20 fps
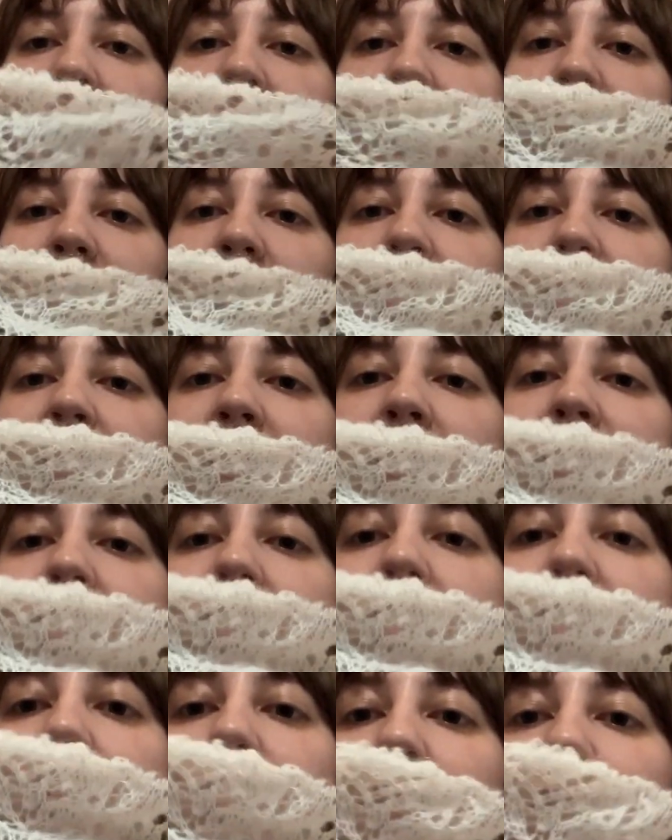looks
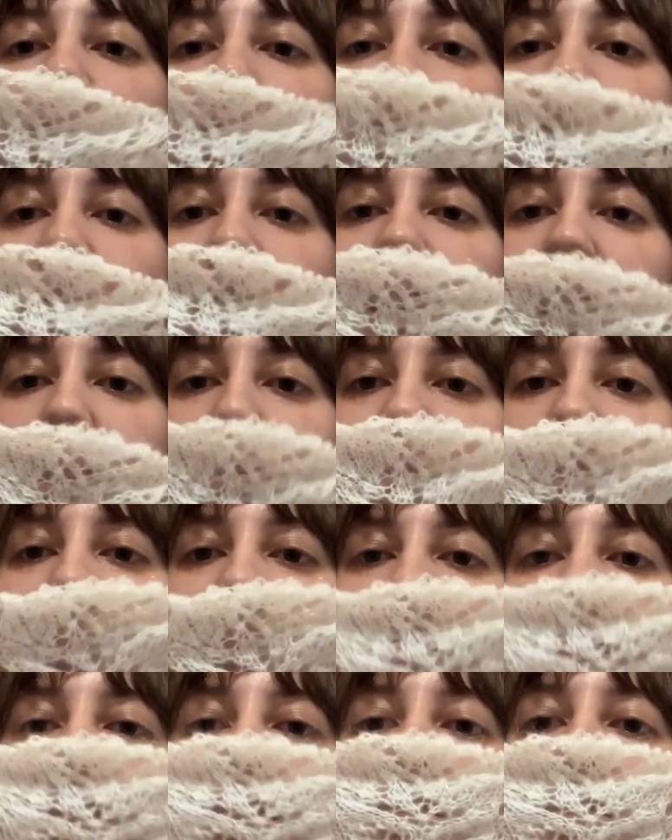so good on camera
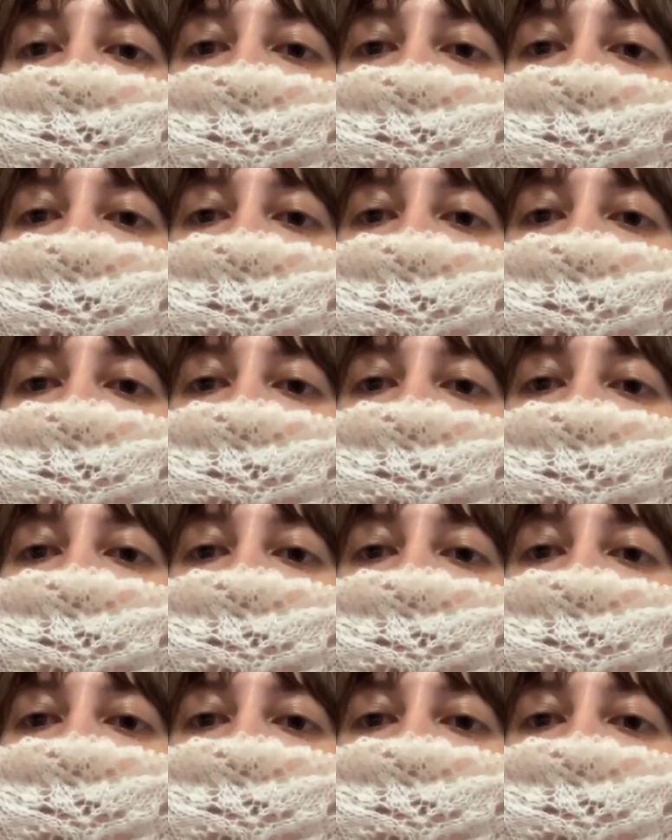too.